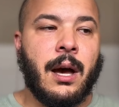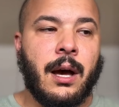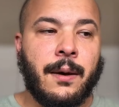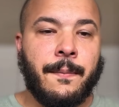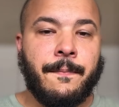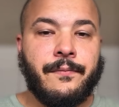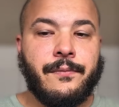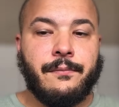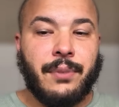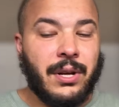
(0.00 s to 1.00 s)

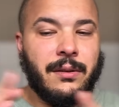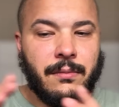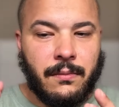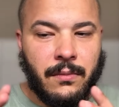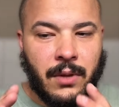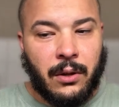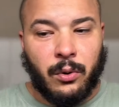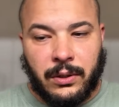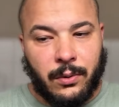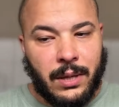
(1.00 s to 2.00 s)
But not
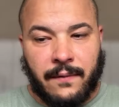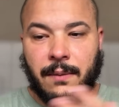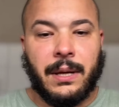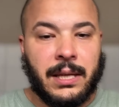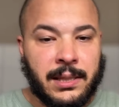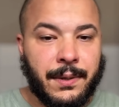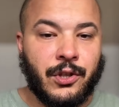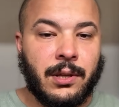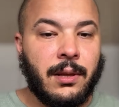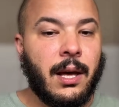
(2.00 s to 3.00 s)
only do they have the biggest
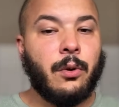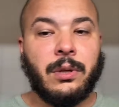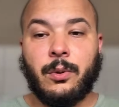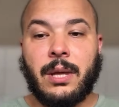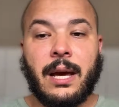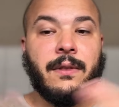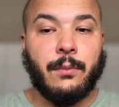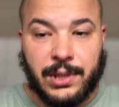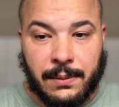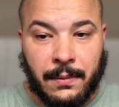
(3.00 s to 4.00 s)
budget, not only do they have the
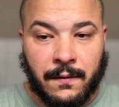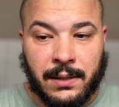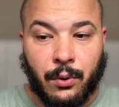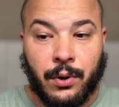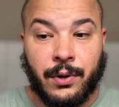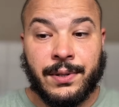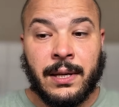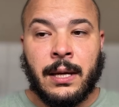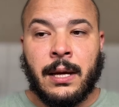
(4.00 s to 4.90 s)
most amount of supporters,